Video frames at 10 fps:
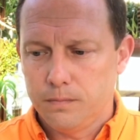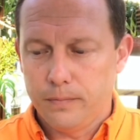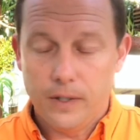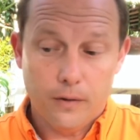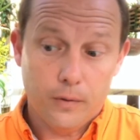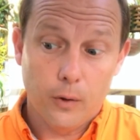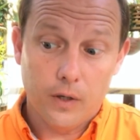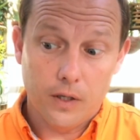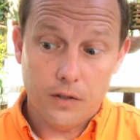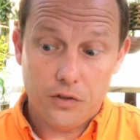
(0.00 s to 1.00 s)
you know,
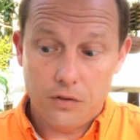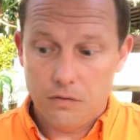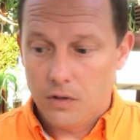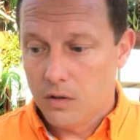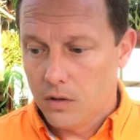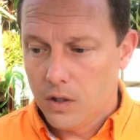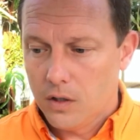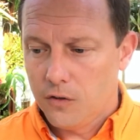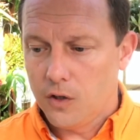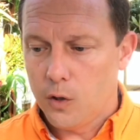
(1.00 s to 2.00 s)
coconut.
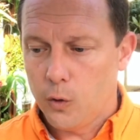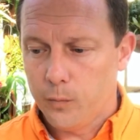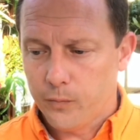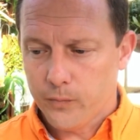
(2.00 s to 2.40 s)
So